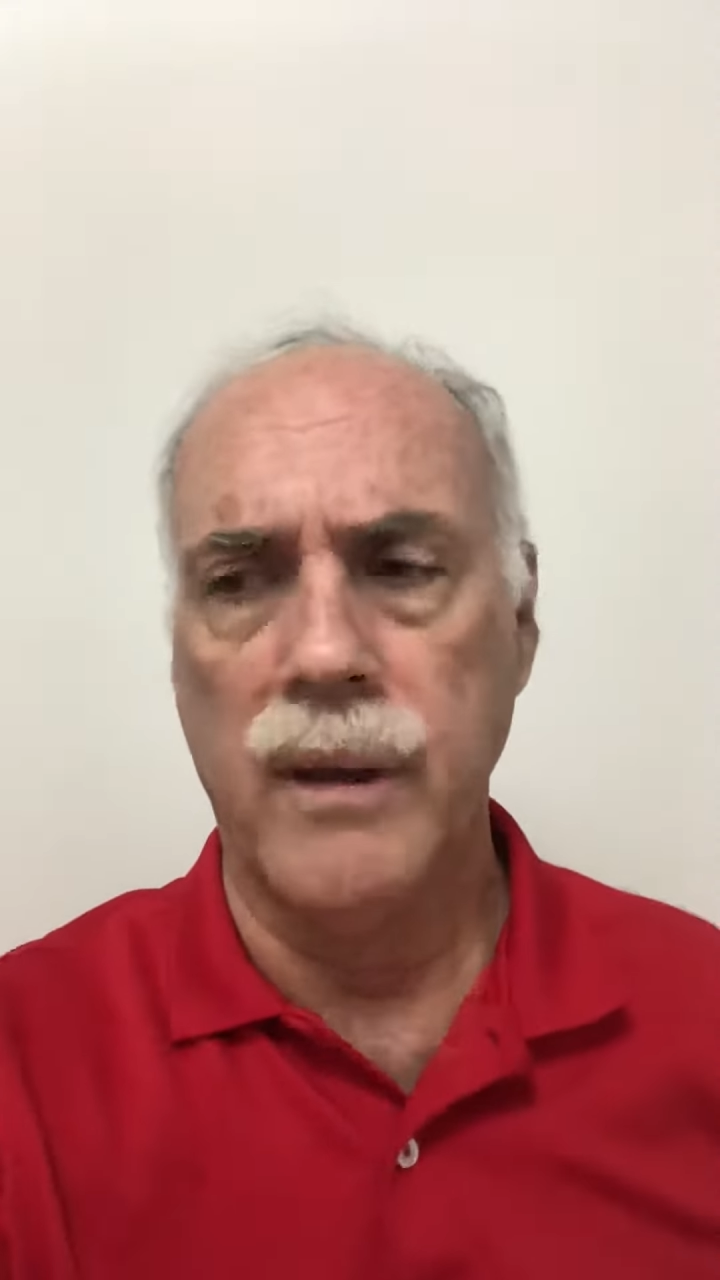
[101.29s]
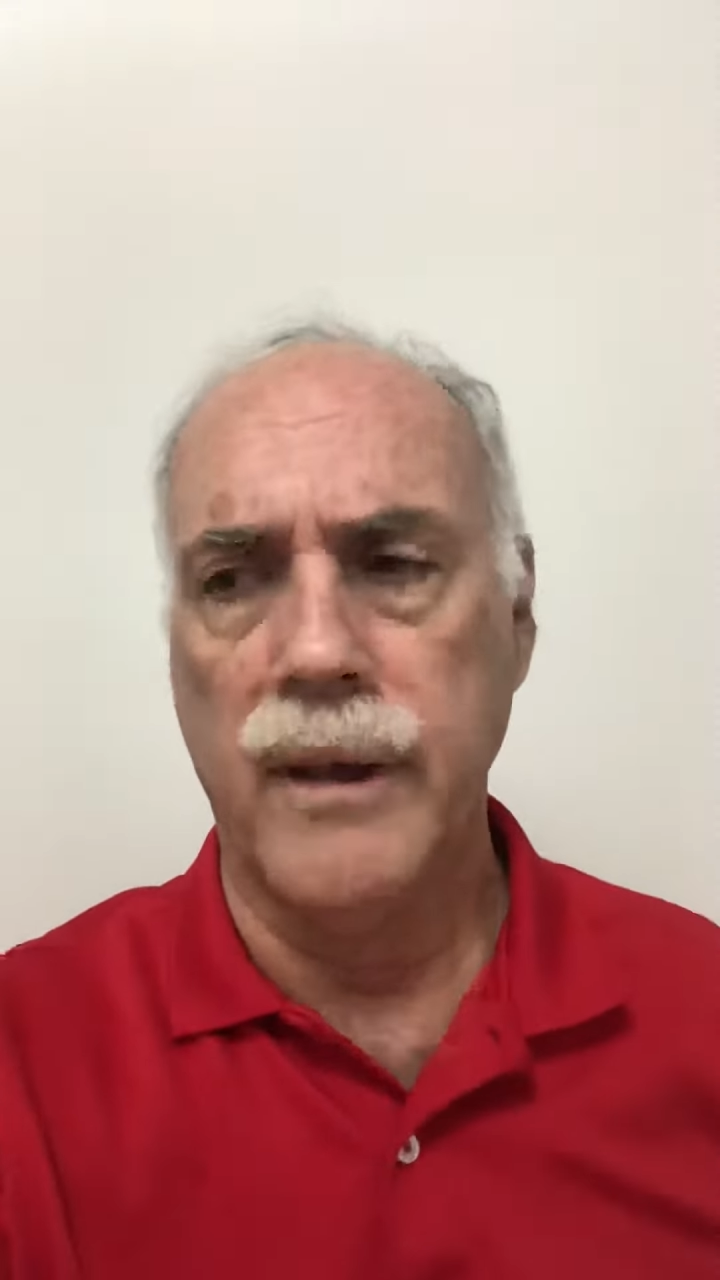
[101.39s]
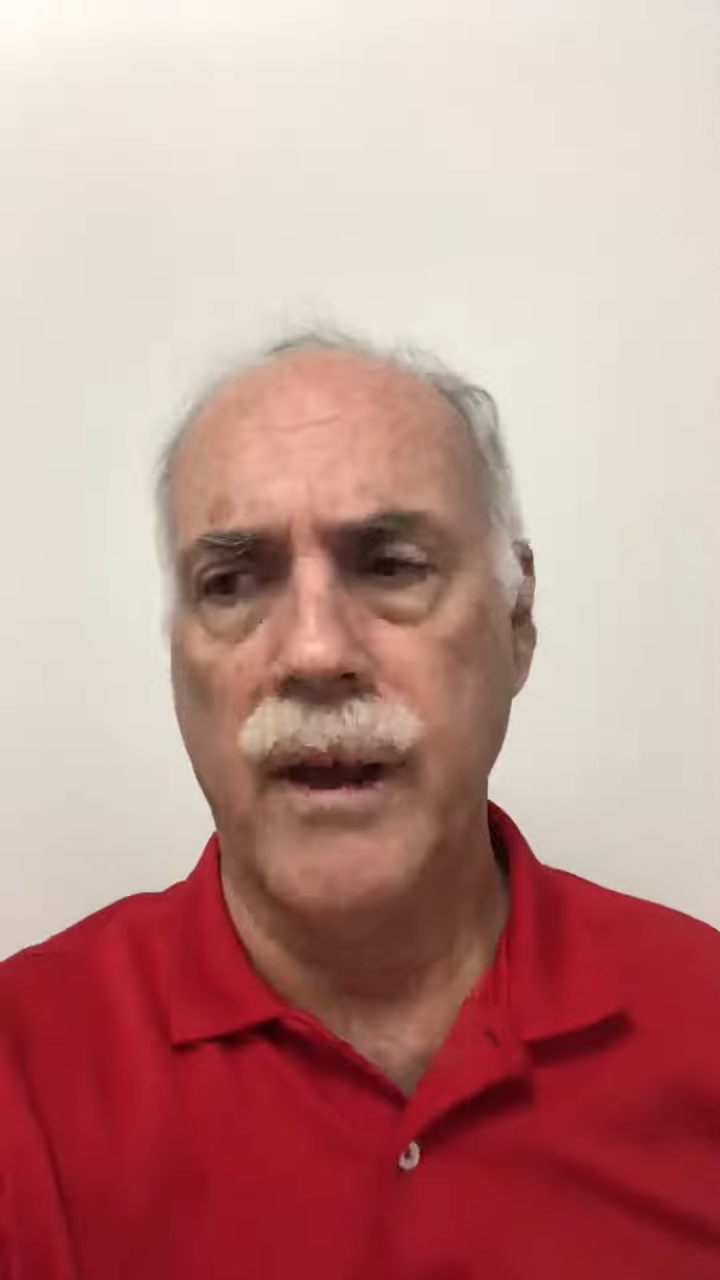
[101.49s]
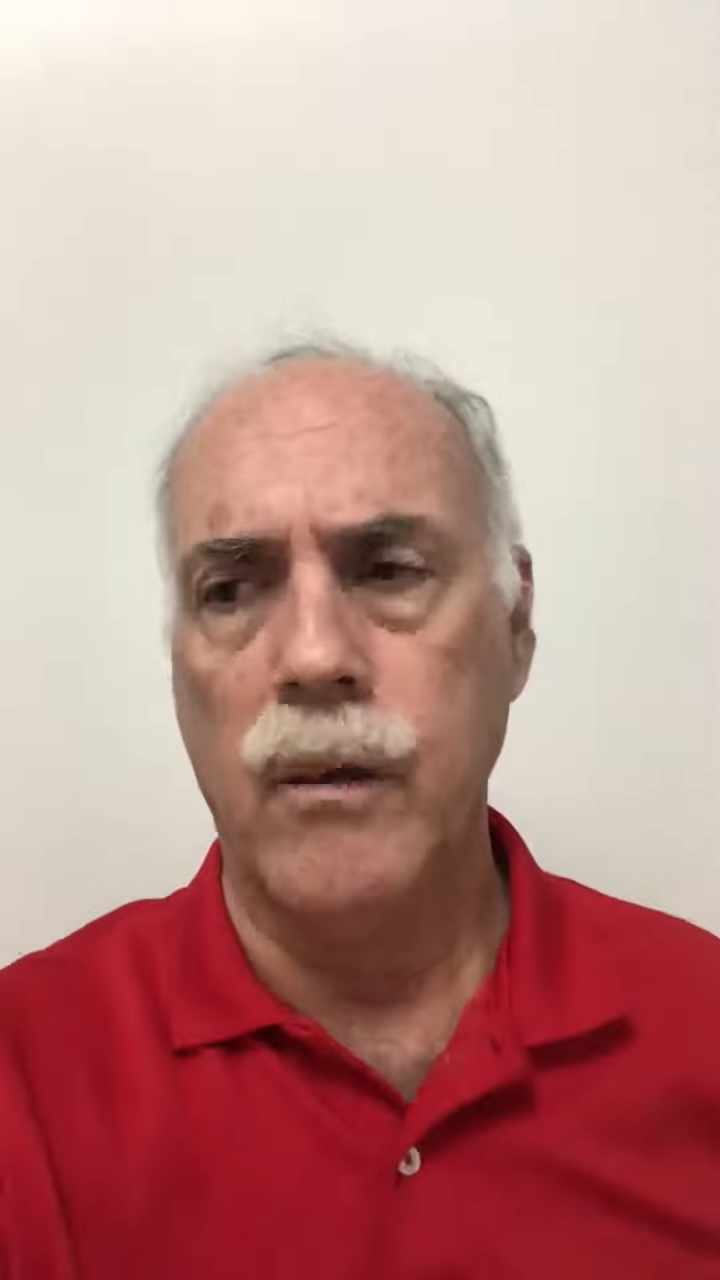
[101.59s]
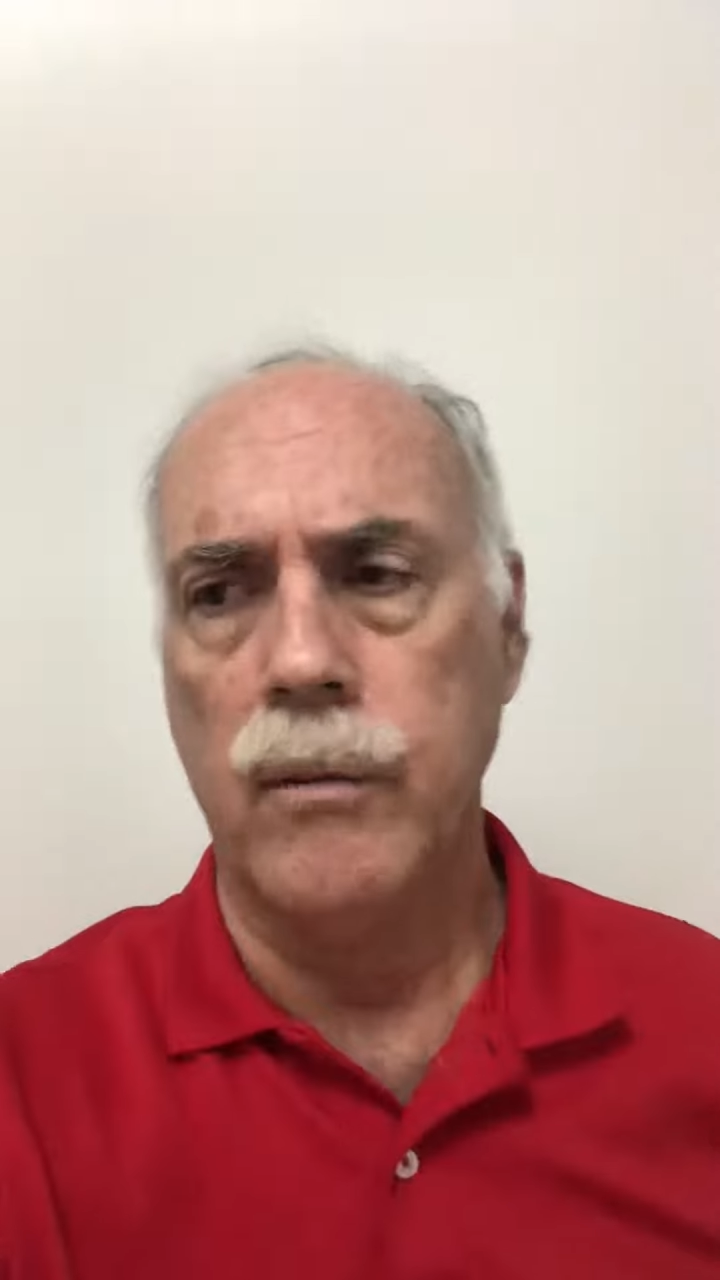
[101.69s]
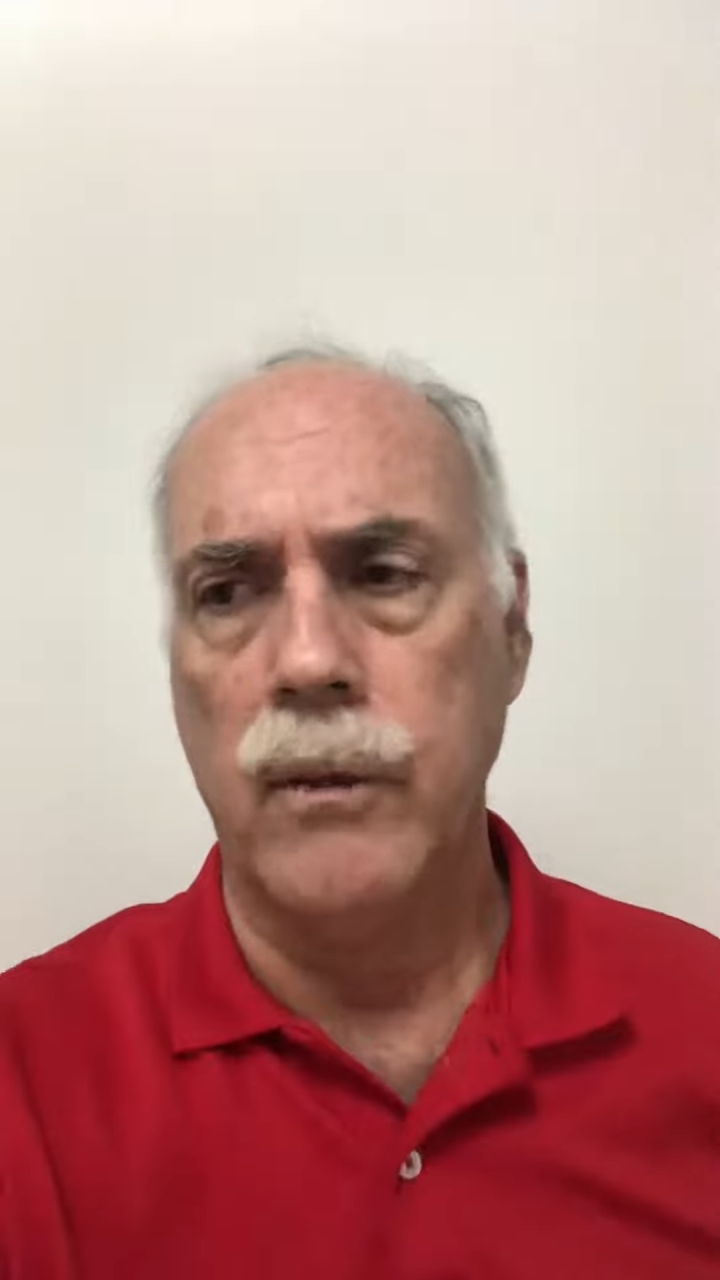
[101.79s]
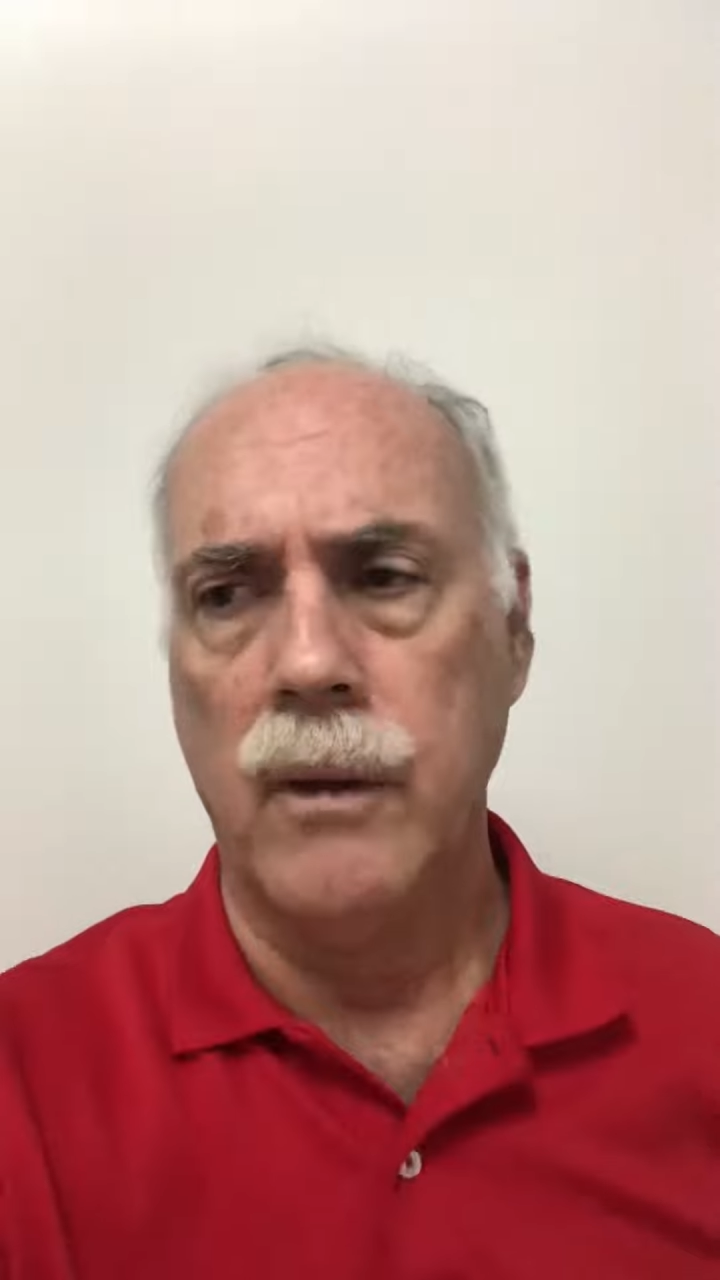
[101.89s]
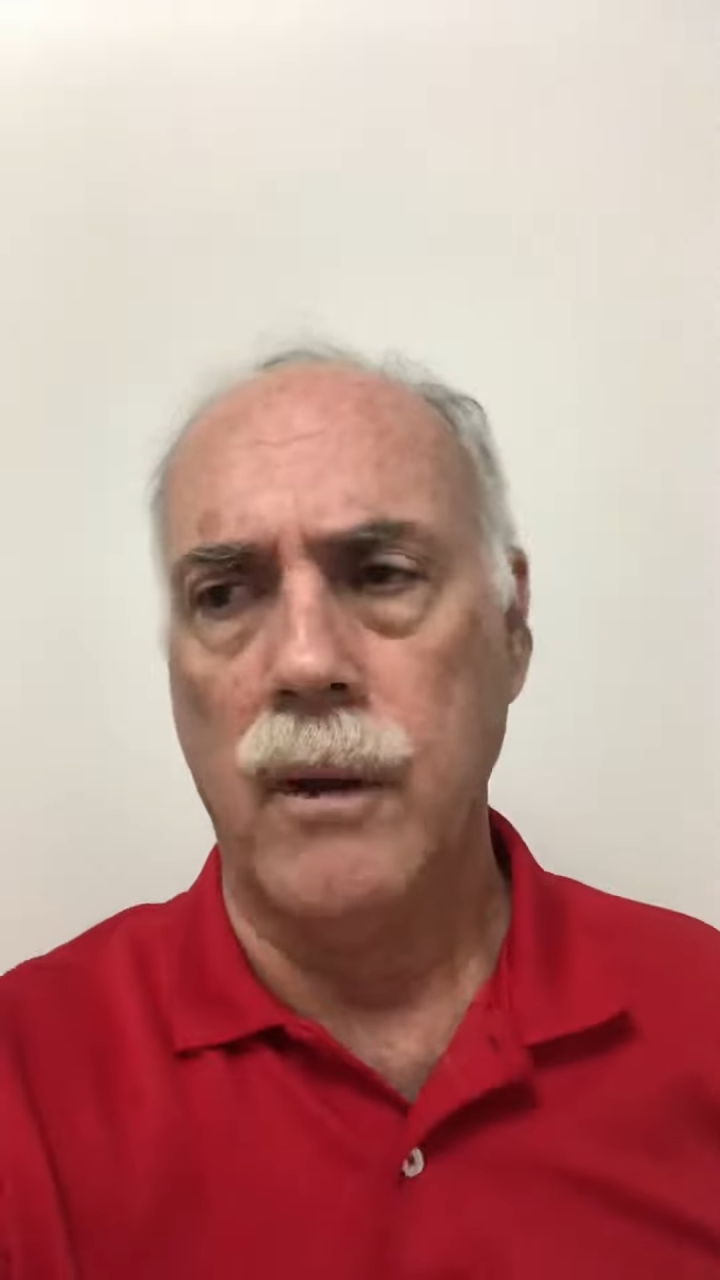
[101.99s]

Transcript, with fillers: Dowd,